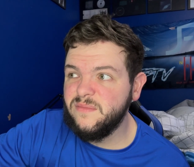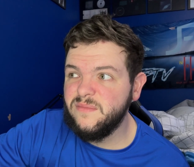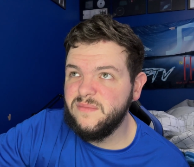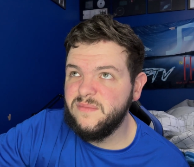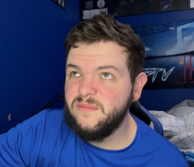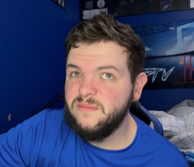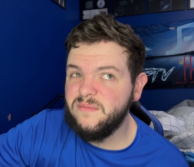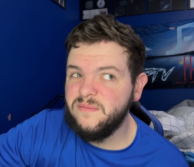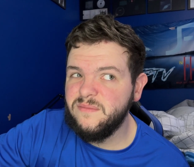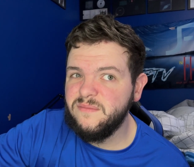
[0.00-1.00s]

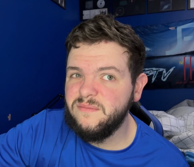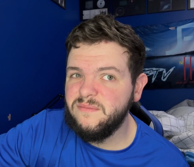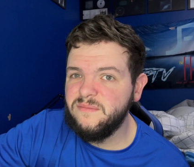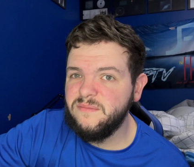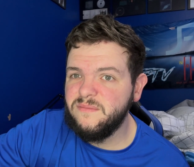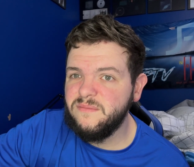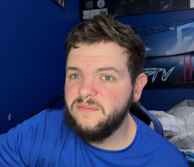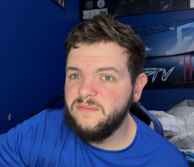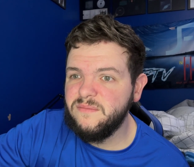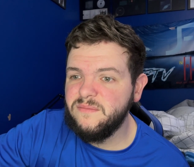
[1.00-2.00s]

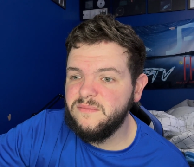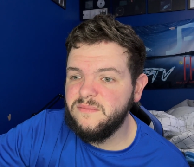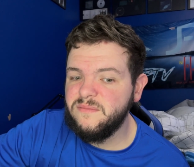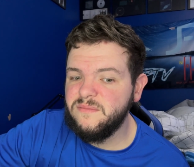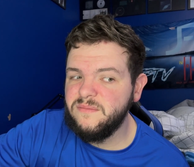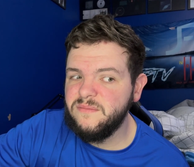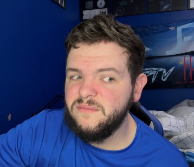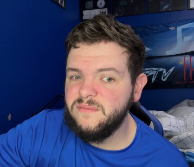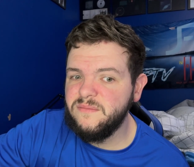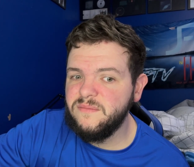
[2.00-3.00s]

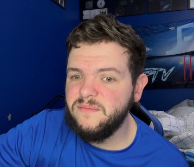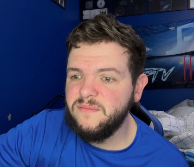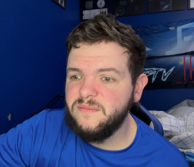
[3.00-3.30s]
(silence)